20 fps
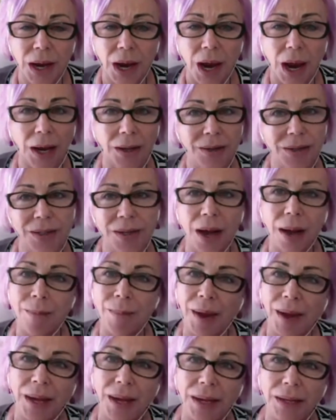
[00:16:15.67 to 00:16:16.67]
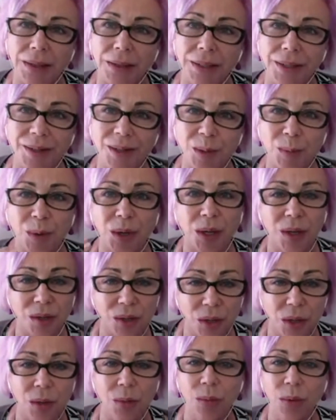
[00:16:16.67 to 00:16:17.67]
and start making a list, because
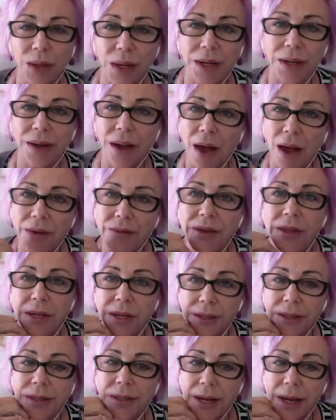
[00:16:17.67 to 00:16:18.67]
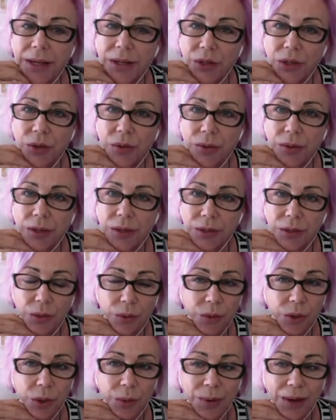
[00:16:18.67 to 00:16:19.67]
you will uncover this as you
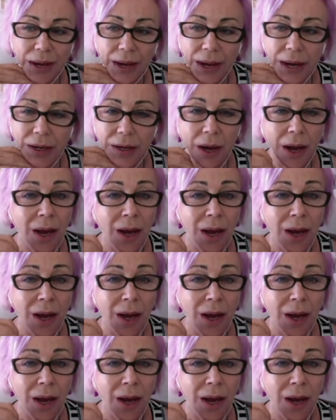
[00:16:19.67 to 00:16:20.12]
go ahead,